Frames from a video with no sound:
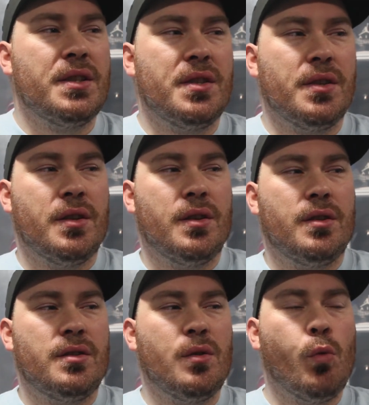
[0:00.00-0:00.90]

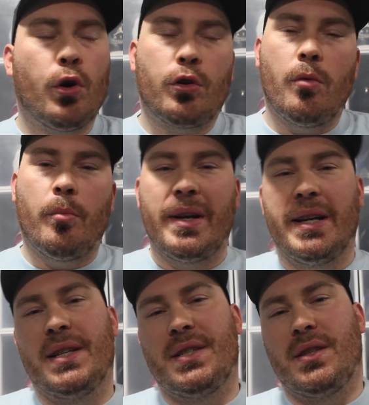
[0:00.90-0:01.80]
to to work on
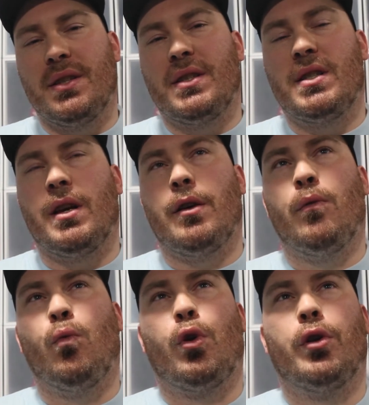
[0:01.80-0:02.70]
pairs that, say,
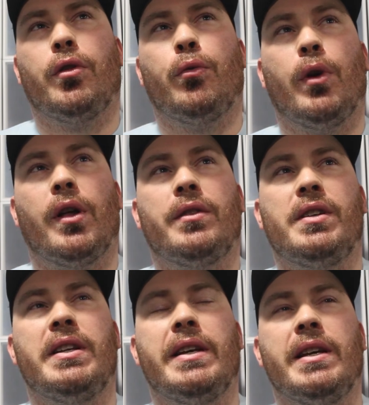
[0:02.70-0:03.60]
I've wanted throughout
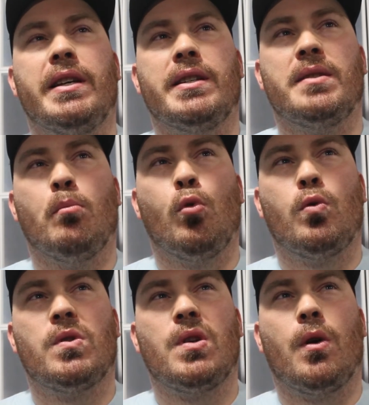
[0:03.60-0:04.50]
the years,
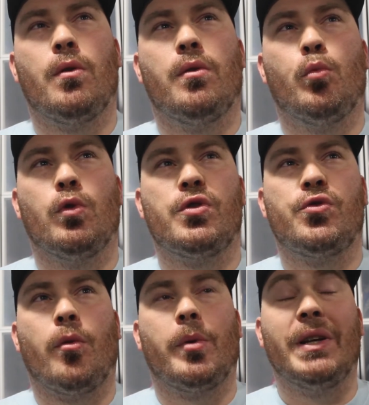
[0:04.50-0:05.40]
more so than what's
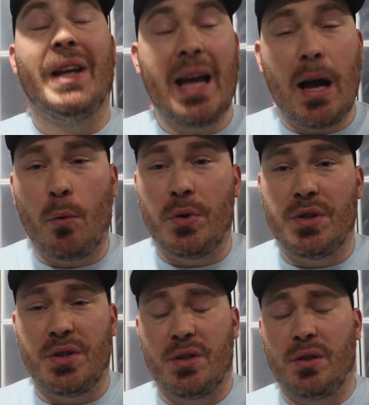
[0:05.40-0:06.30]
dropping now,
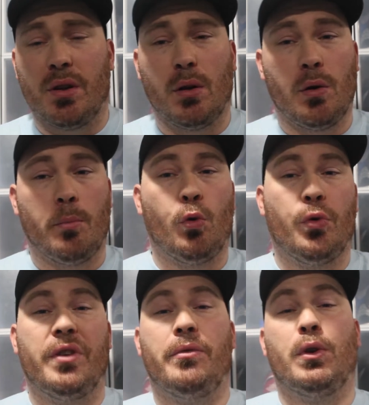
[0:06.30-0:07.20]
which is a lot
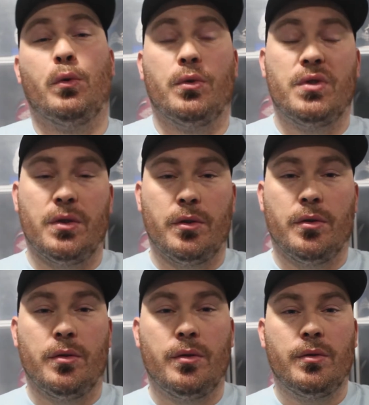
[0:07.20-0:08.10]
more difficult
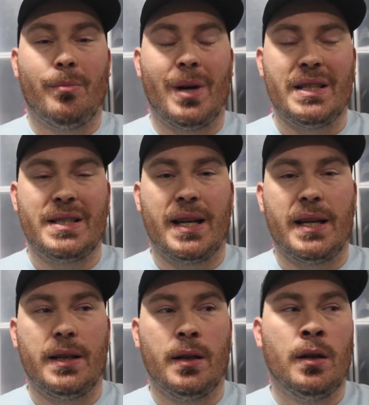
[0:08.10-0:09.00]
to
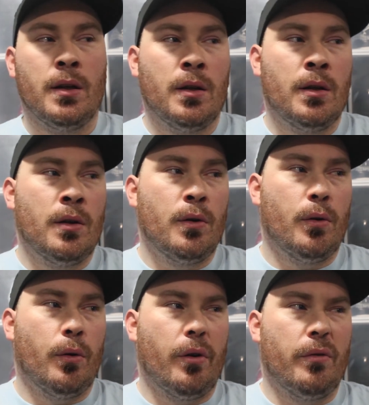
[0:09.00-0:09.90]
maintain
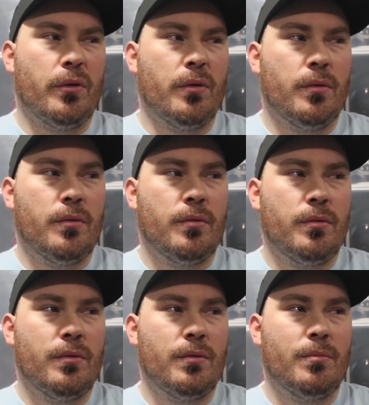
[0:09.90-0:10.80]
or even
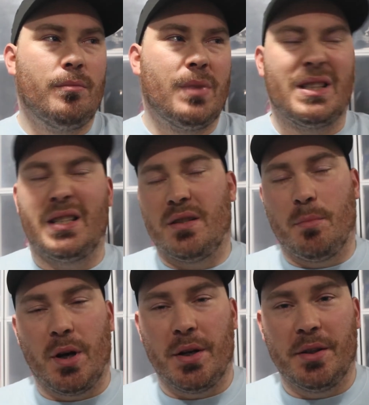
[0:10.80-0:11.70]

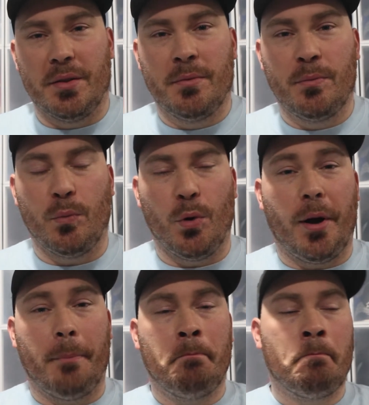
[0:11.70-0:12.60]
participate in, right?